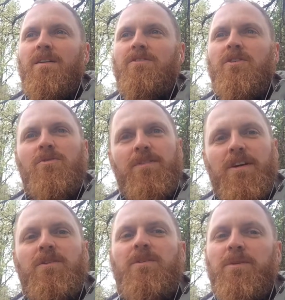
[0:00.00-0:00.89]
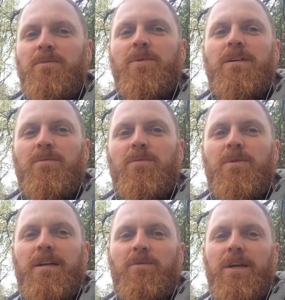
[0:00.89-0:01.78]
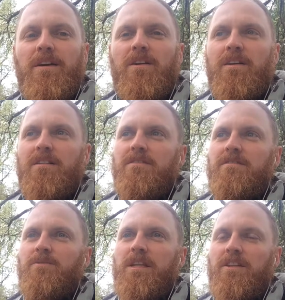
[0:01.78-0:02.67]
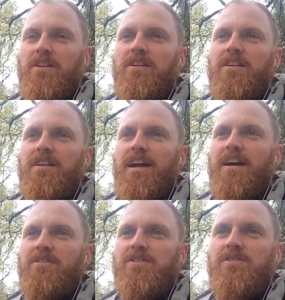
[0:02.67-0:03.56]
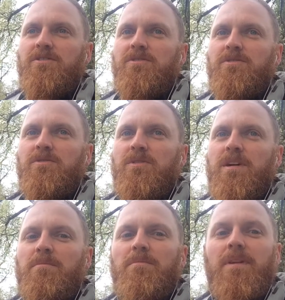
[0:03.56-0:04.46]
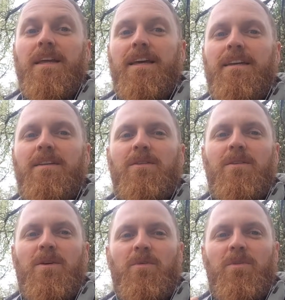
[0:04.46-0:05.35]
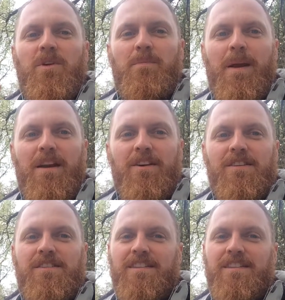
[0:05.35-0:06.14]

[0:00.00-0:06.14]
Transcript: So very quickly, we learn how to blend with our parents'